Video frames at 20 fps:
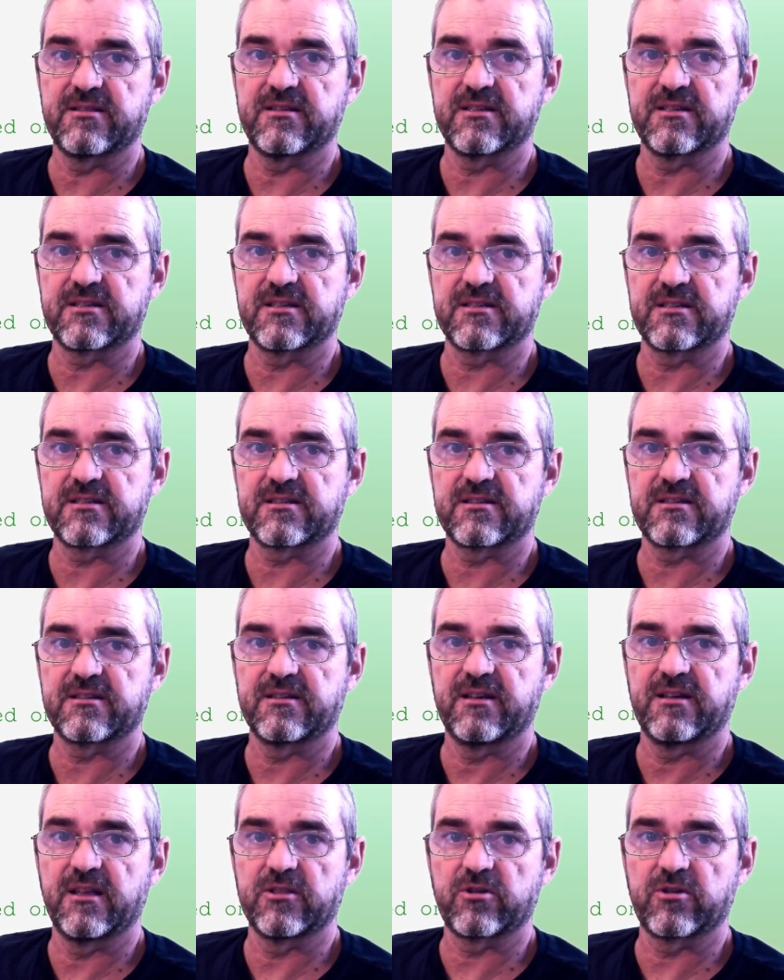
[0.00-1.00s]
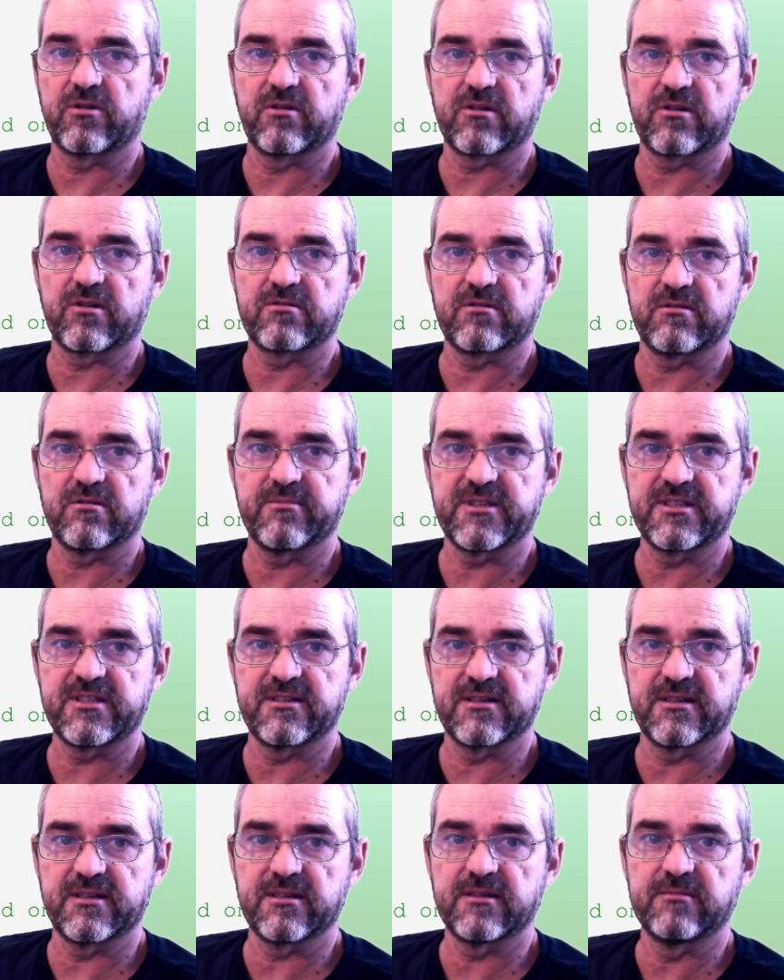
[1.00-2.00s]
This is introductory
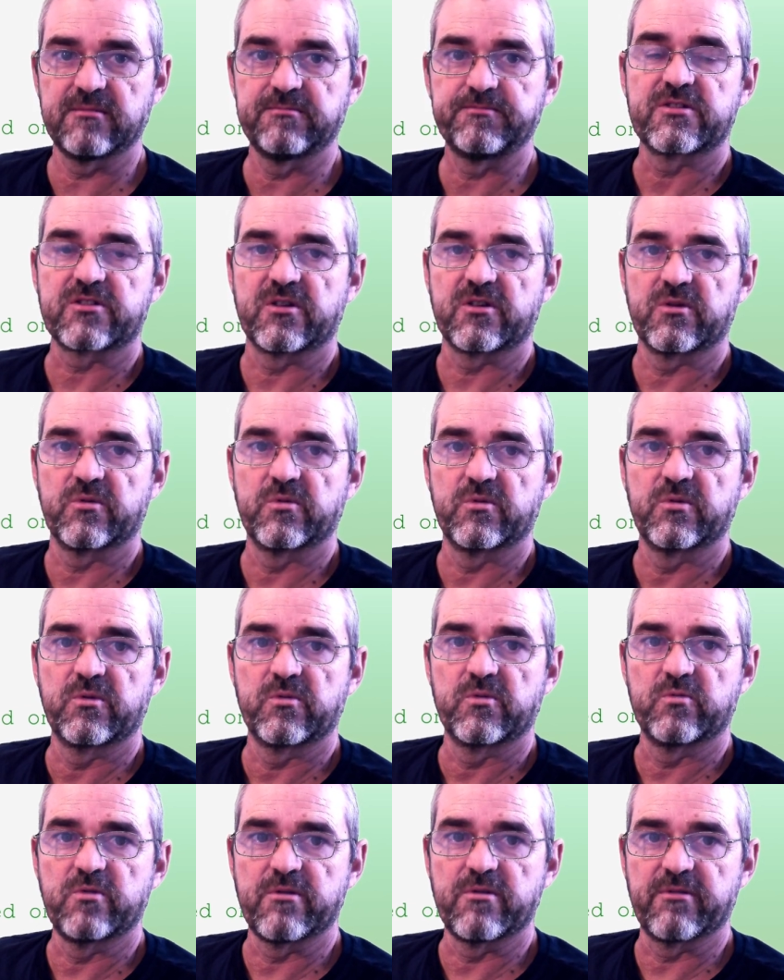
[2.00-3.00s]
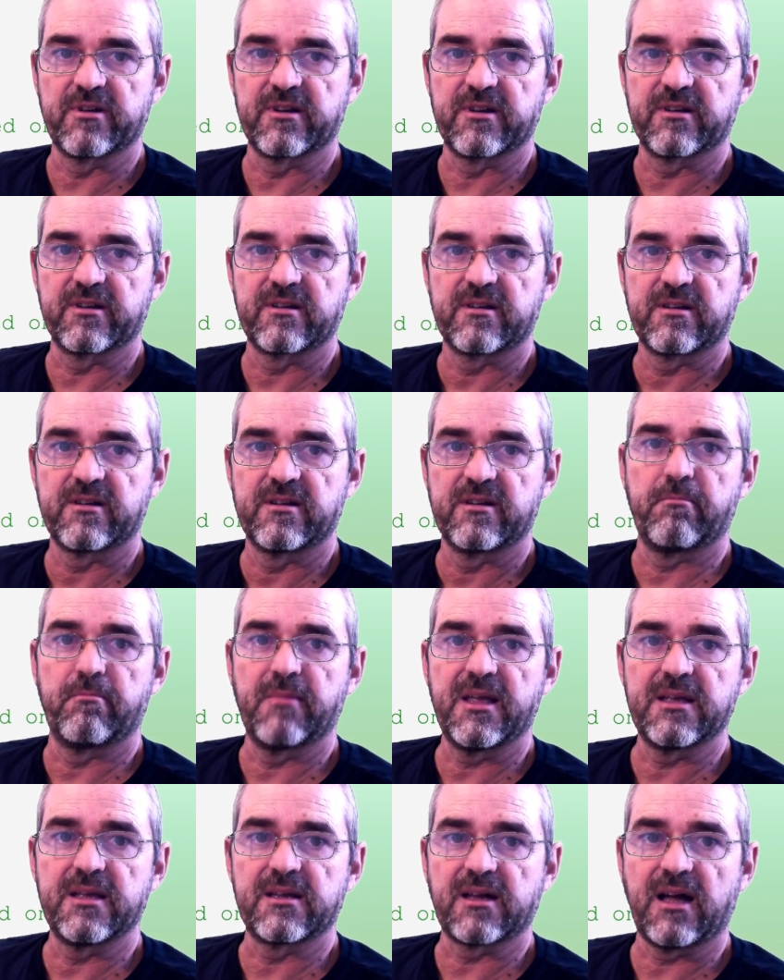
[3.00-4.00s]
material, so we will
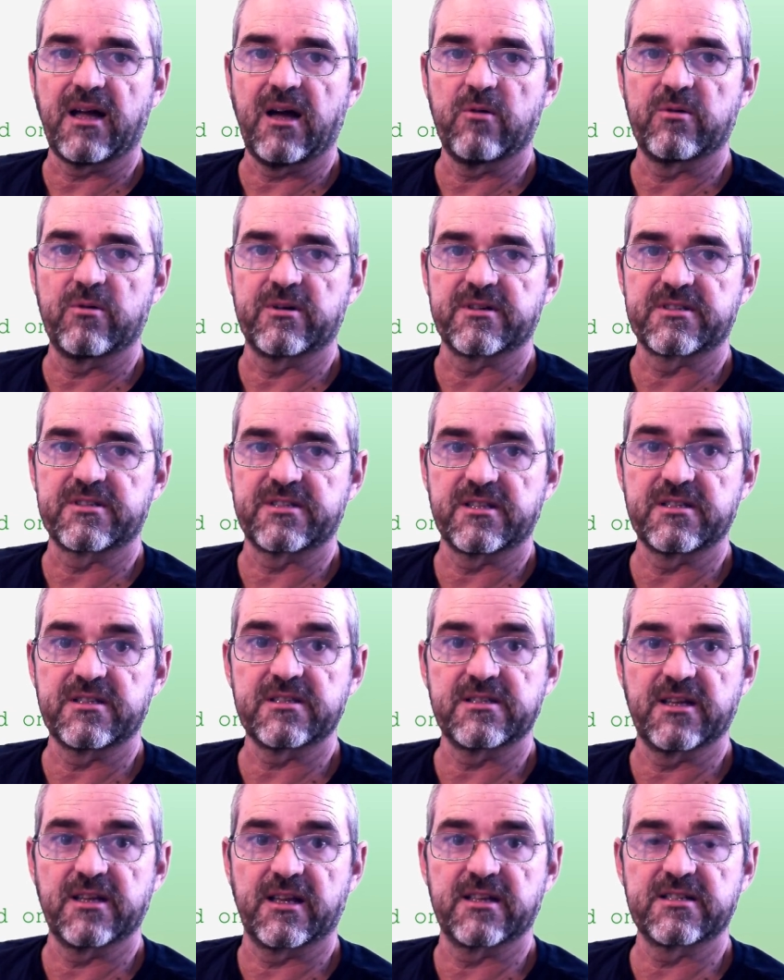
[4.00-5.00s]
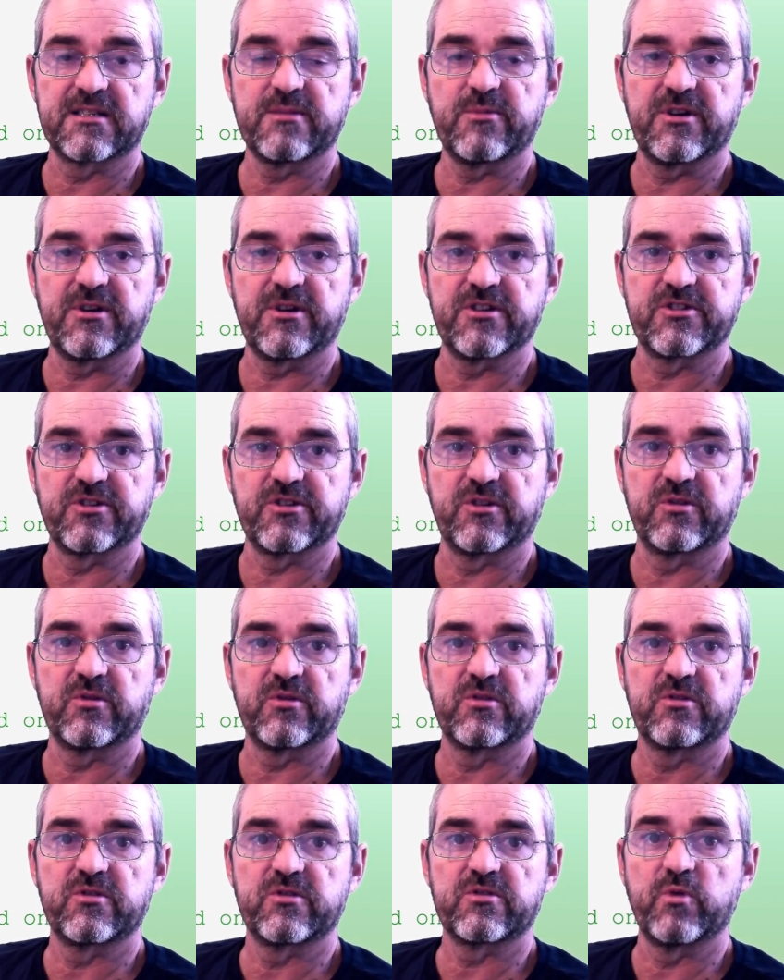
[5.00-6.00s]
make our statistical simulation
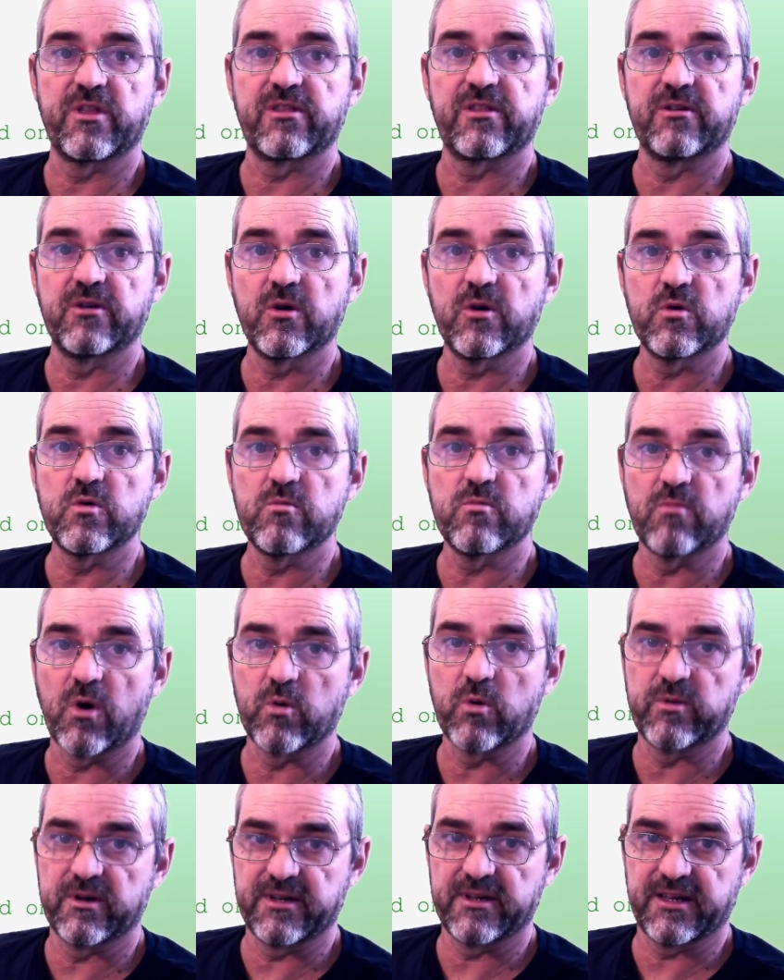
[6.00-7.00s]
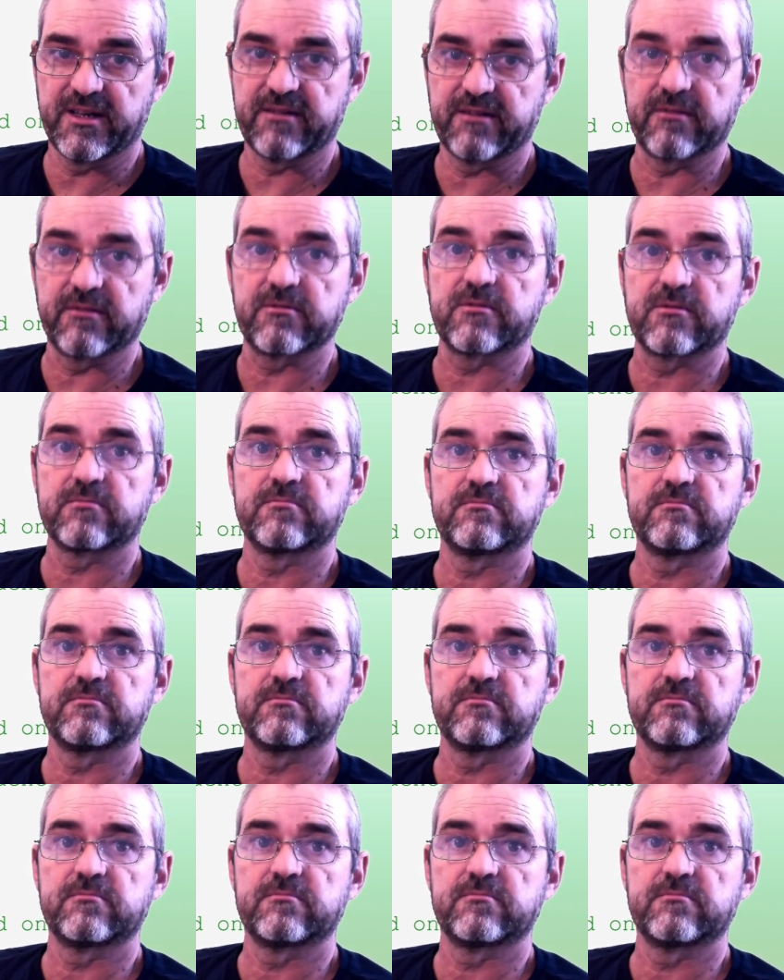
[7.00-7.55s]
with no modeling error.